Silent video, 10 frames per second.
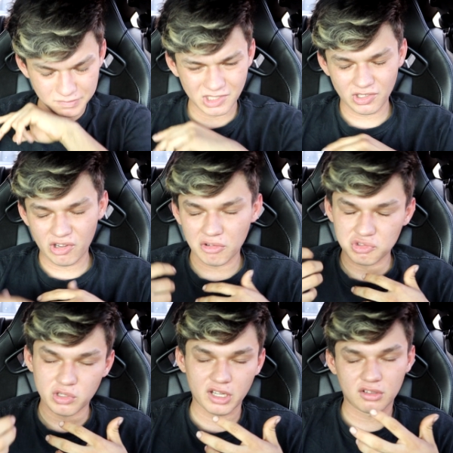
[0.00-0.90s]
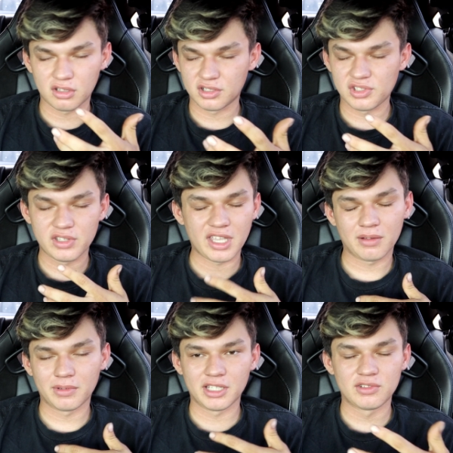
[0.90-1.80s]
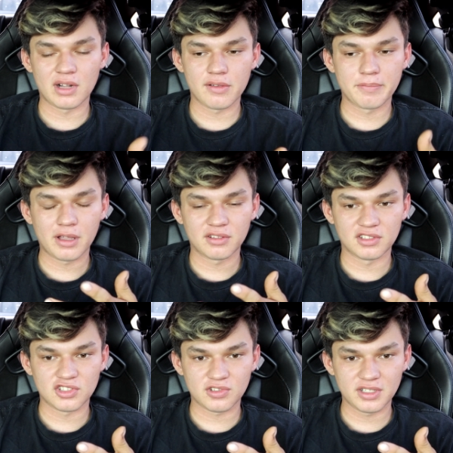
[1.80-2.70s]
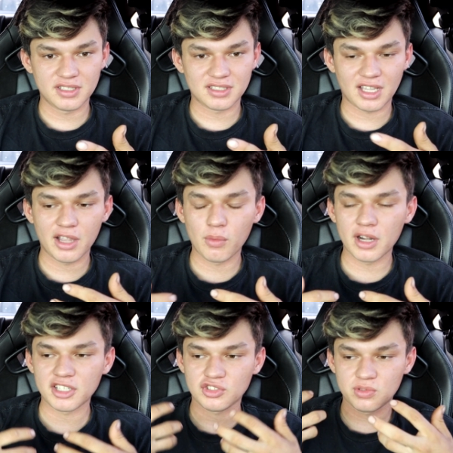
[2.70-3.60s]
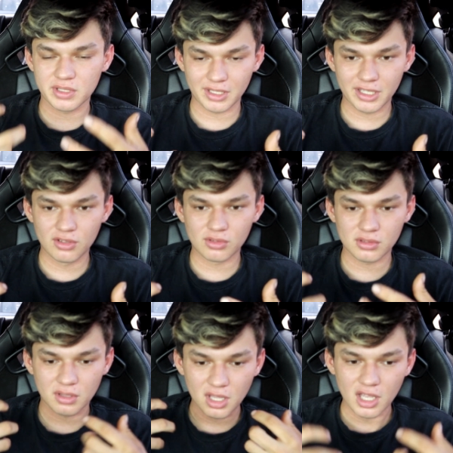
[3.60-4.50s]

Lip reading: you know how track cars, you can't really drive them out on the streets. I wanted street legal